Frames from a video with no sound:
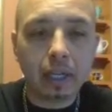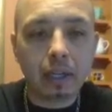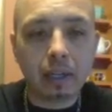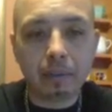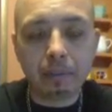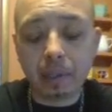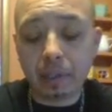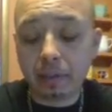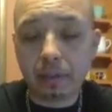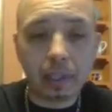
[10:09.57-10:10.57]

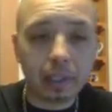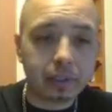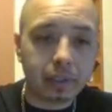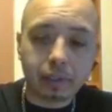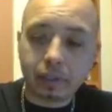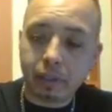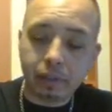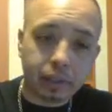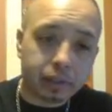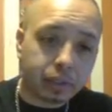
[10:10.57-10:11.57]
Another thing is that
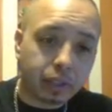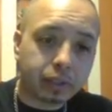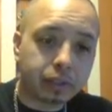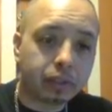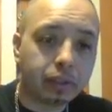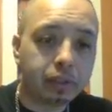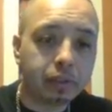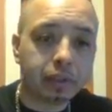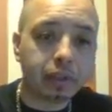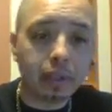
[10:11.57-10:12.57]
during constructions or
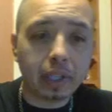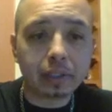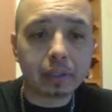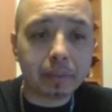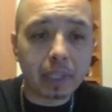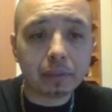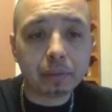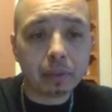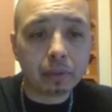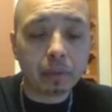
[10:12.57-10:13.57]
doing some things, sometimes
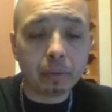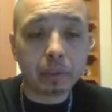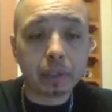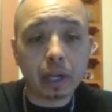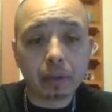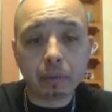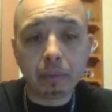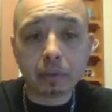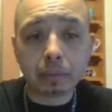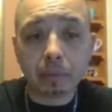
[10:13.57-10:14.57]
we're talking through
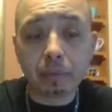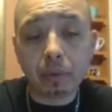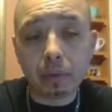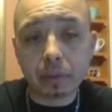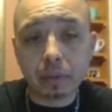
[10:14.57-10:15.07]
multiple floors.